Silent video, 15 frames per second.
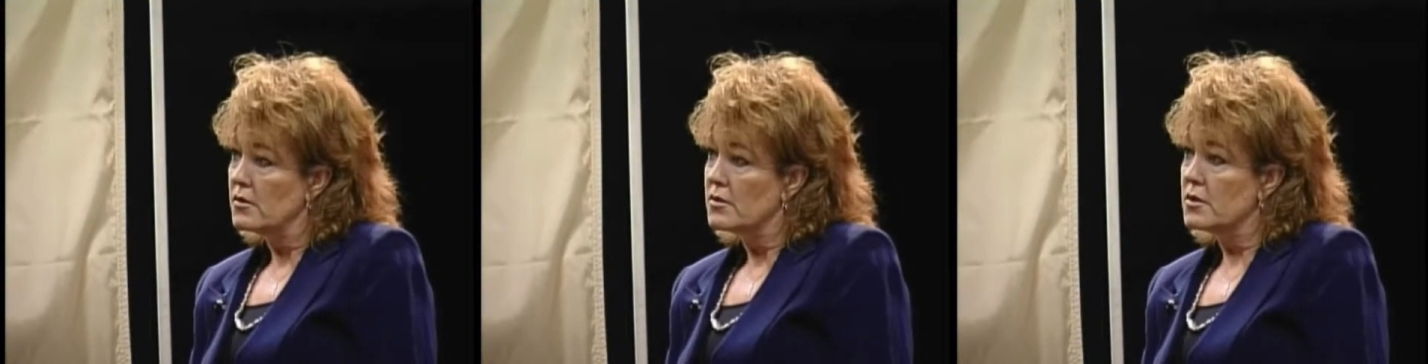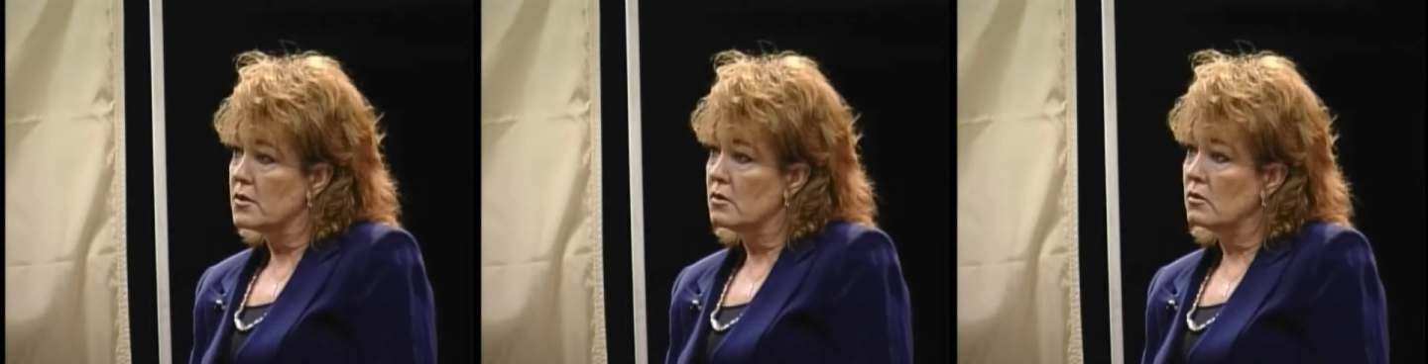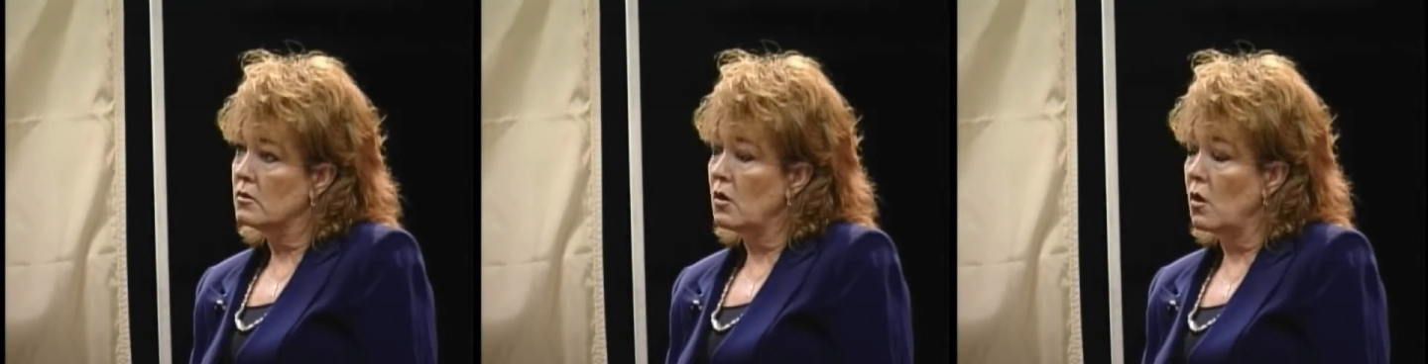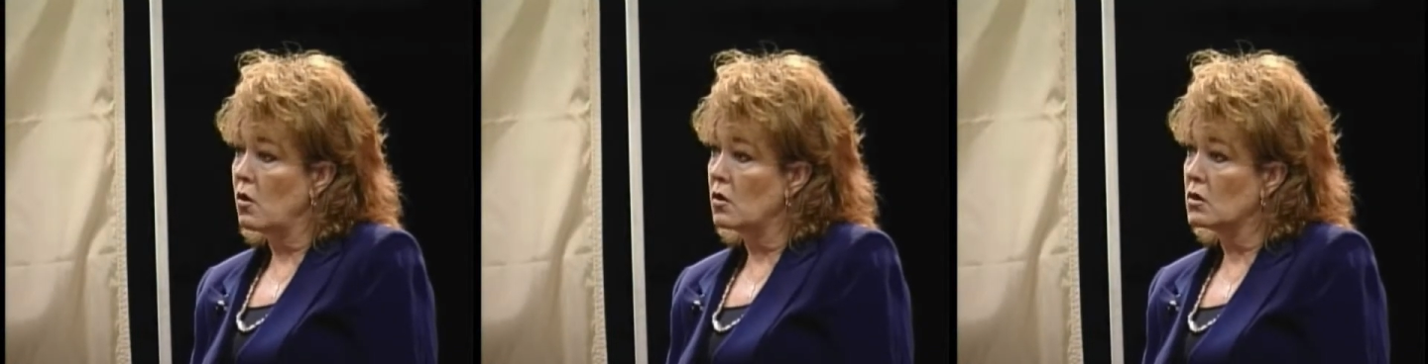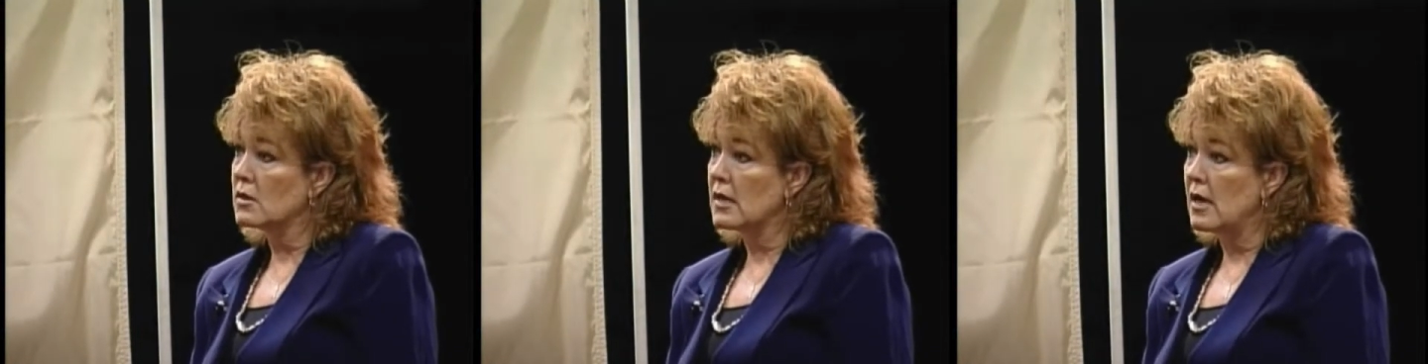to
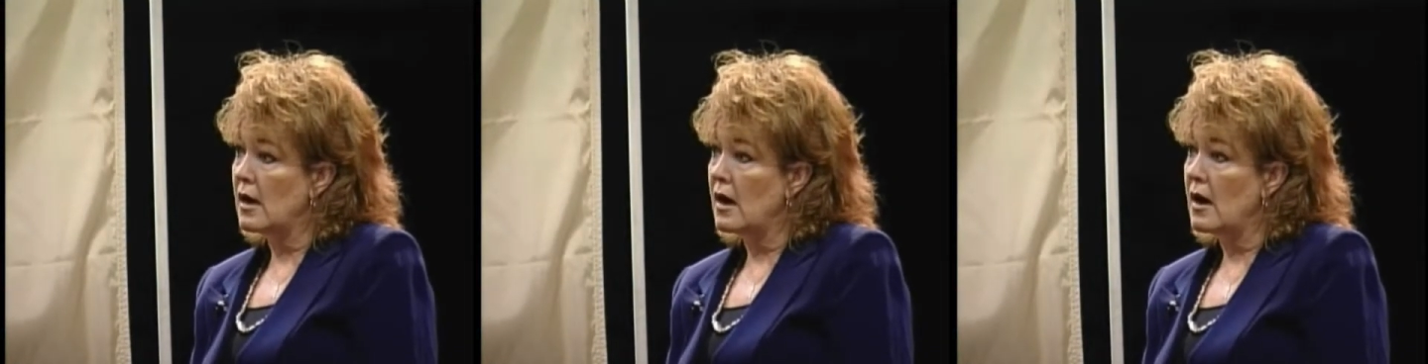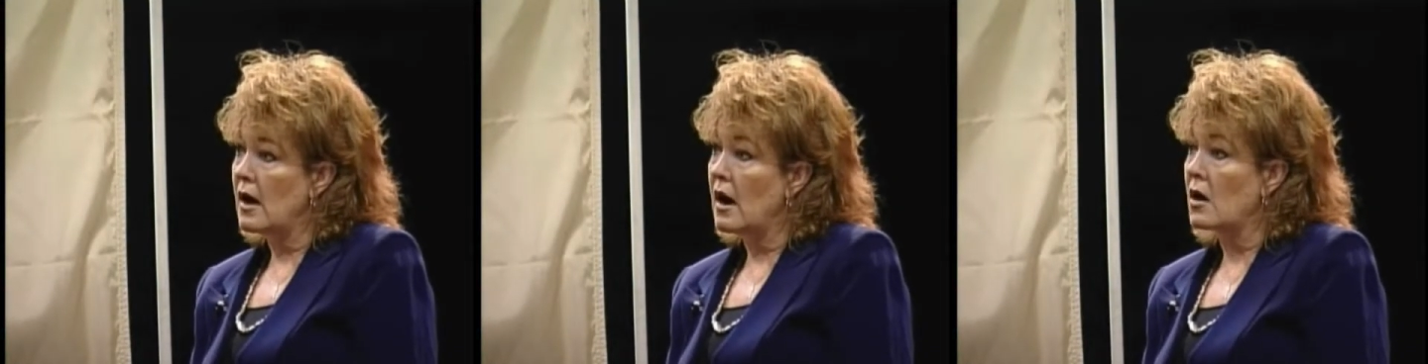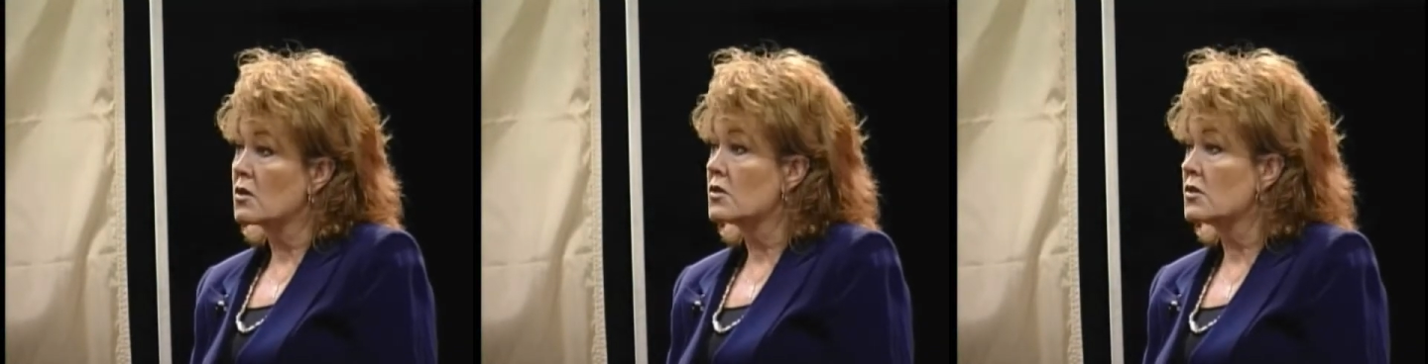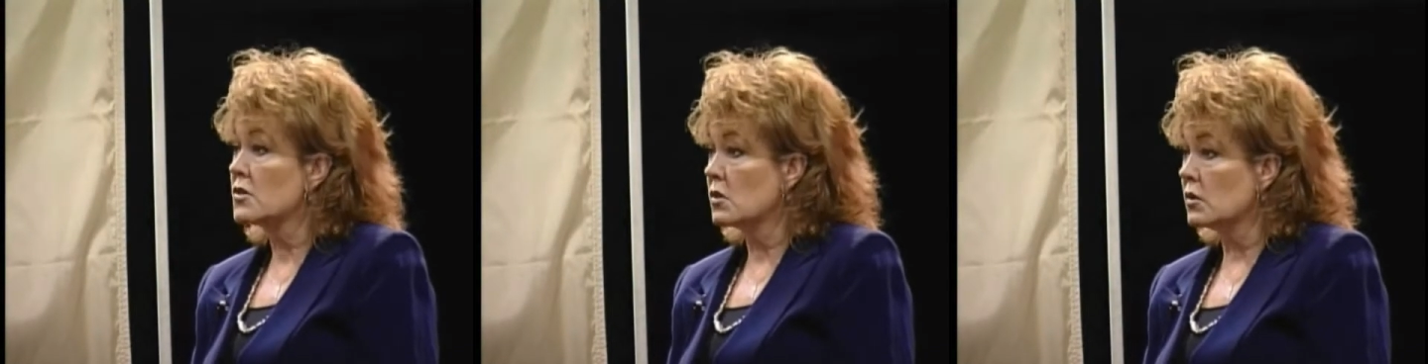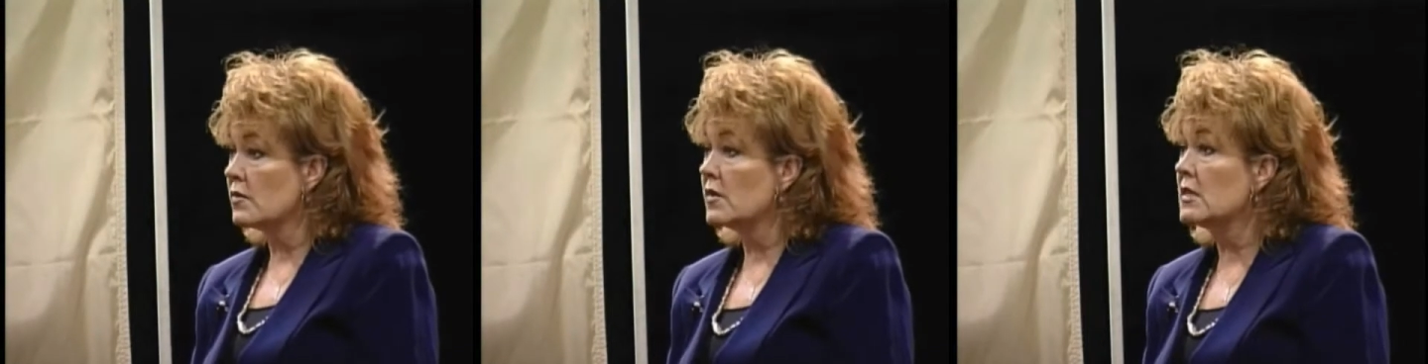hold our
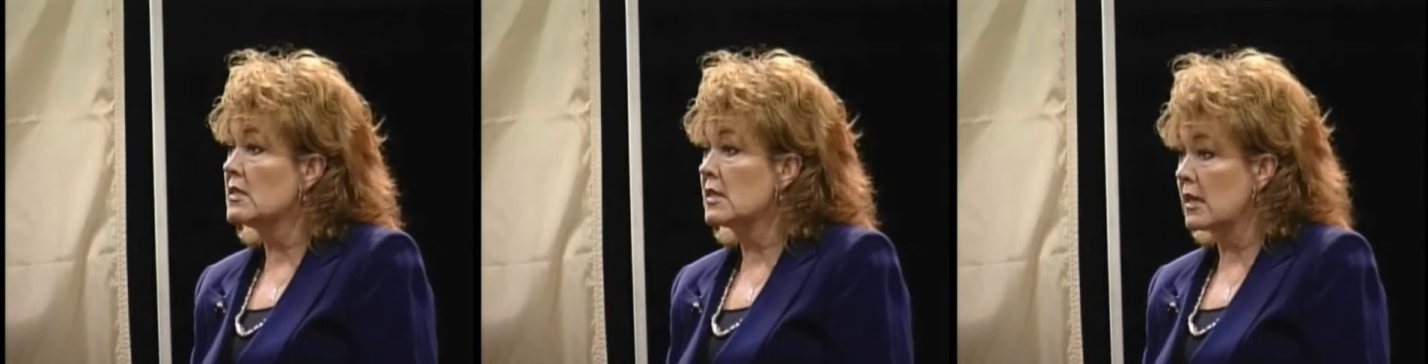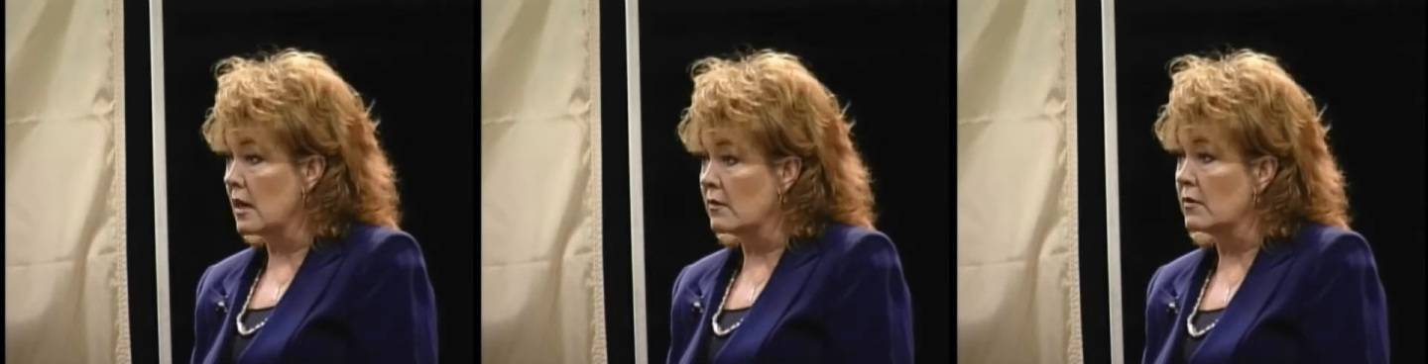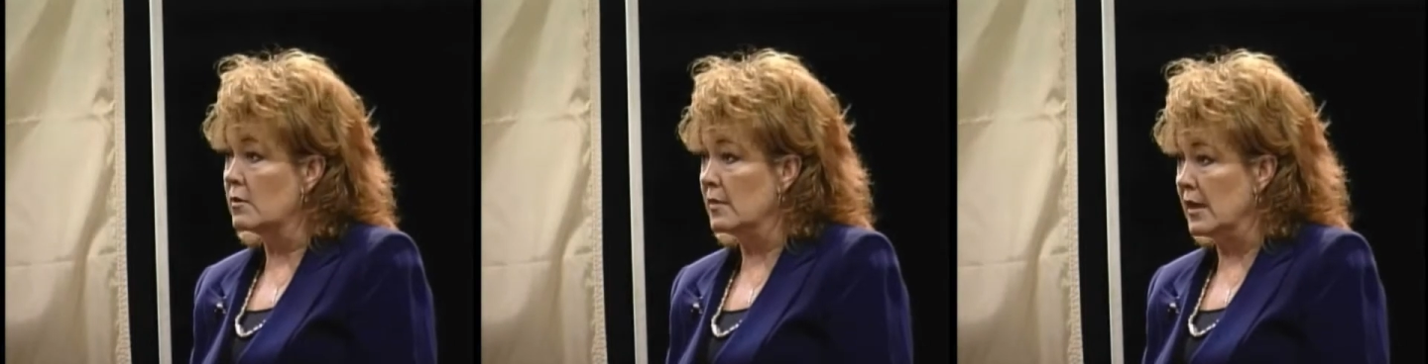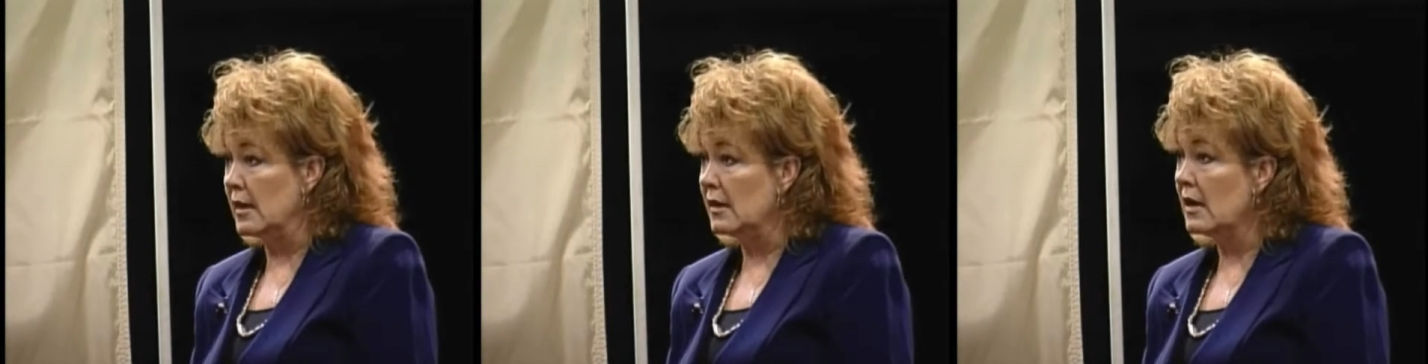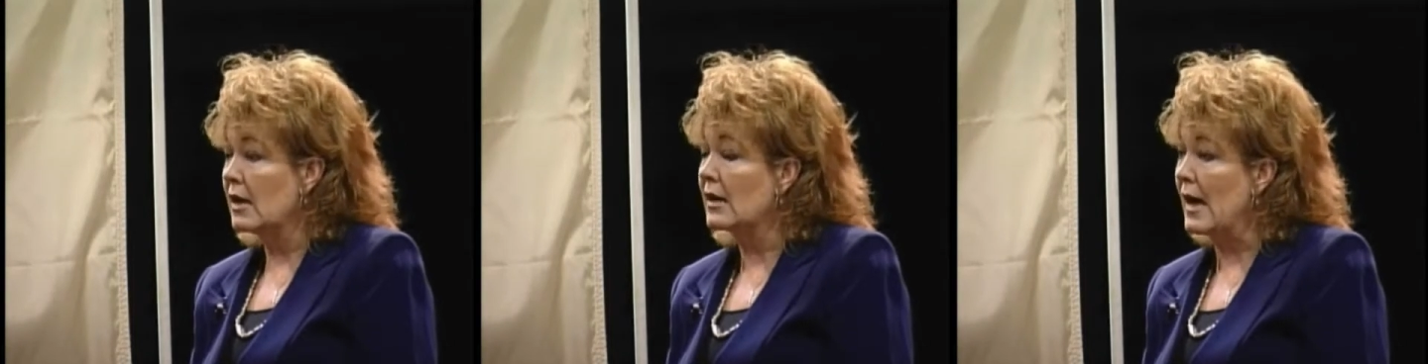servant government
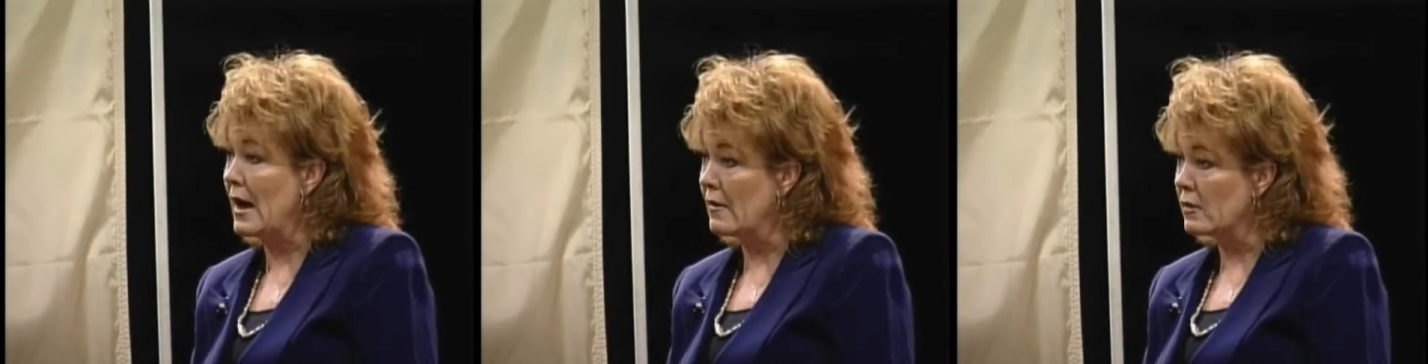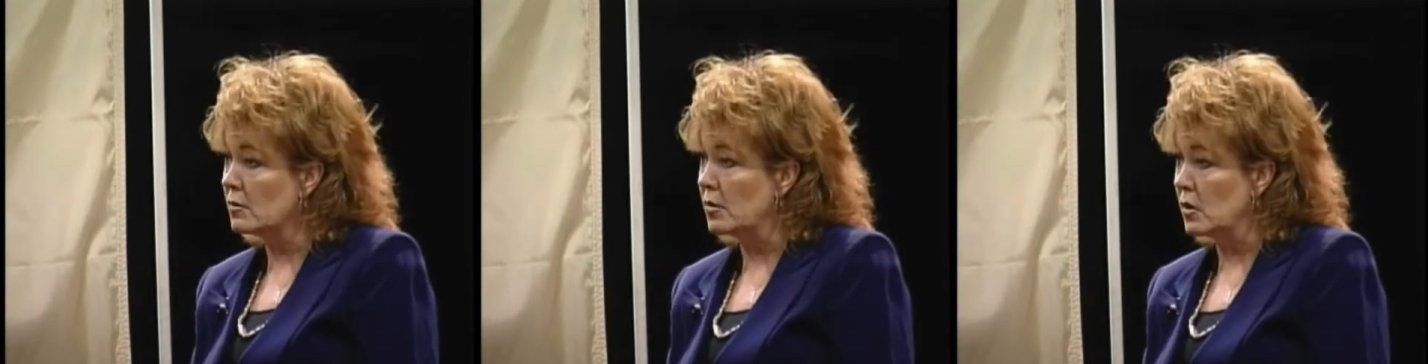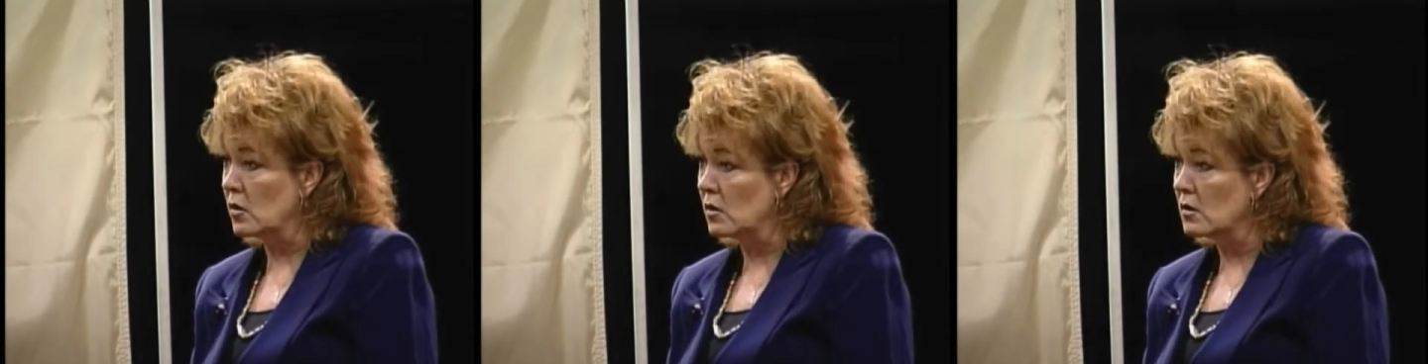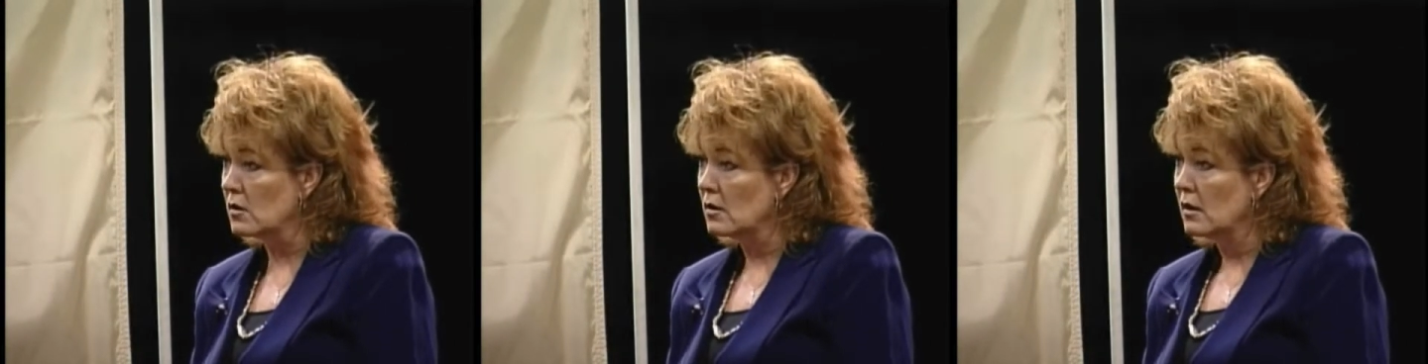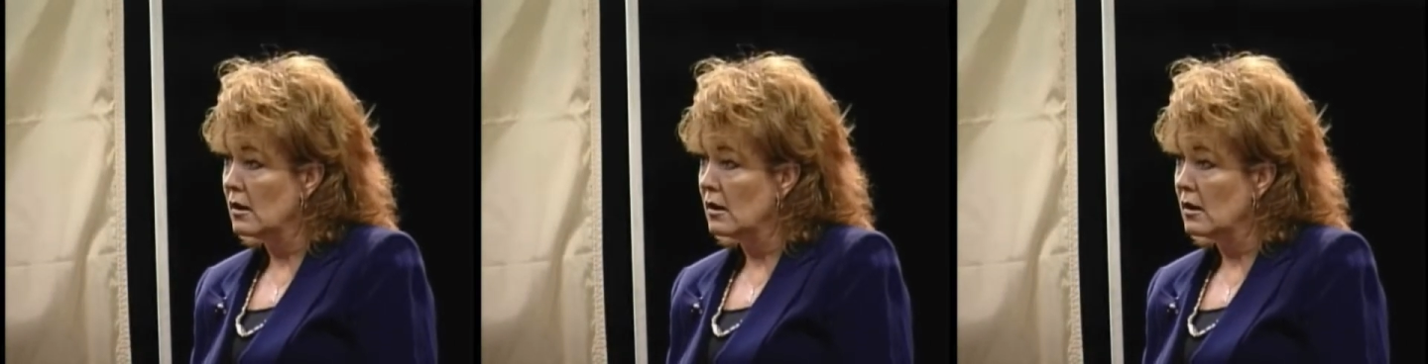accountable